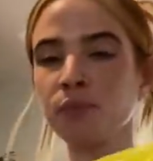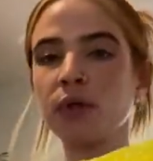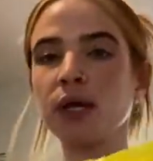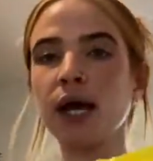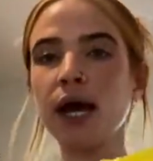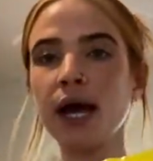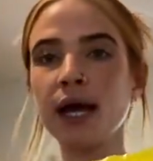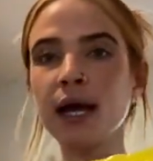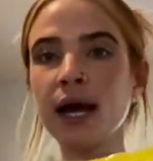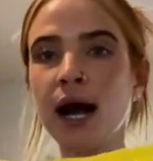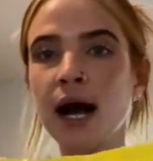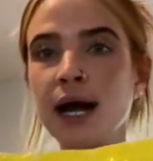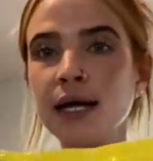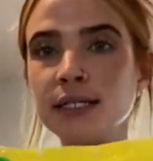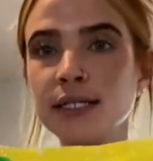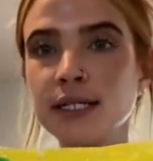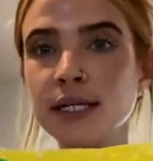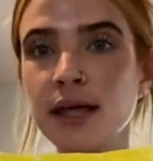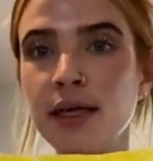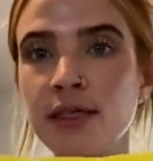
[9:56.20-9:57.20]
I
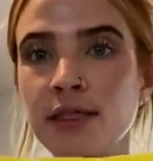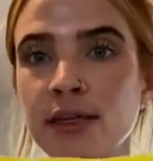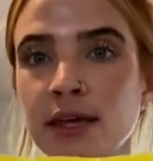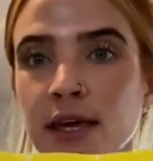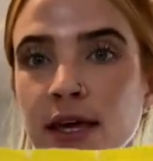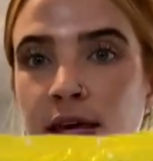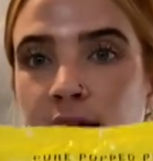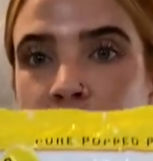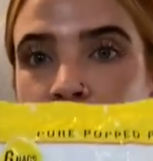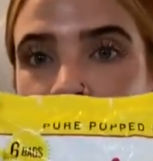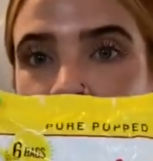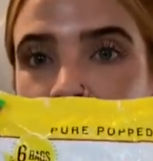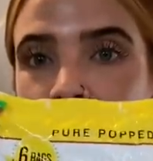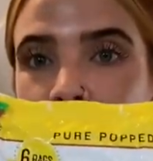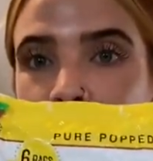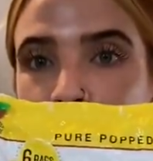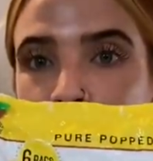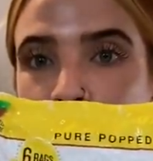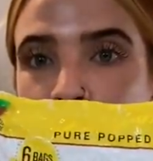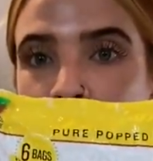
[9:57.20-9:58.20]
got the
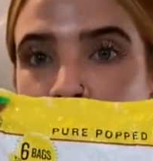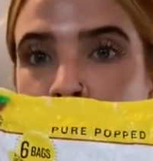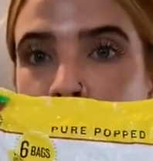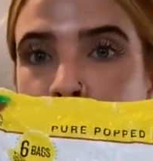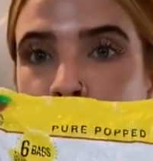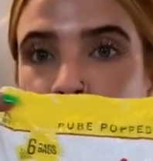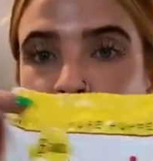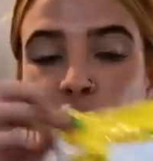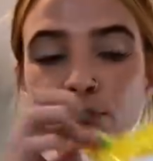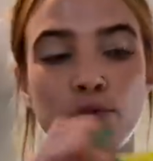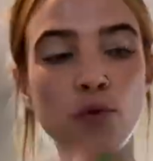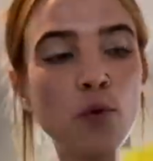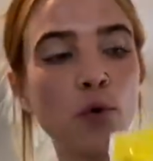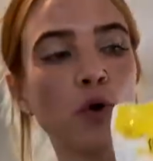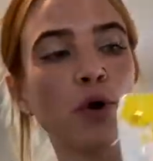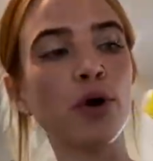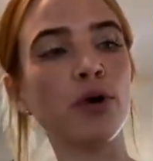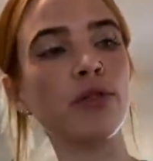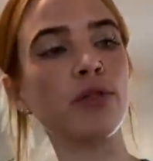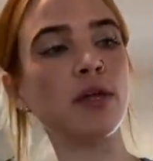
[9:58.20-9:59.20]
snack packs
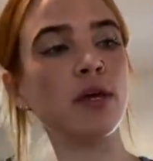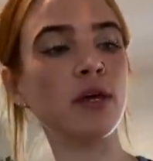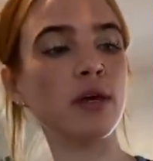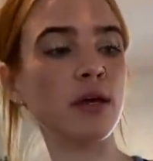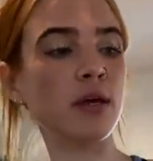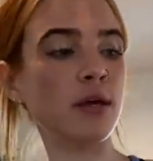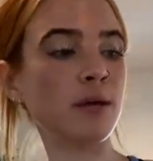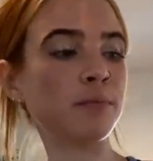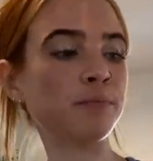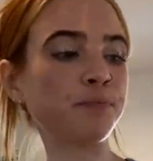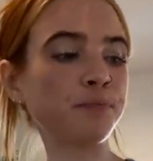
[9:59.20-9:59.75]
for the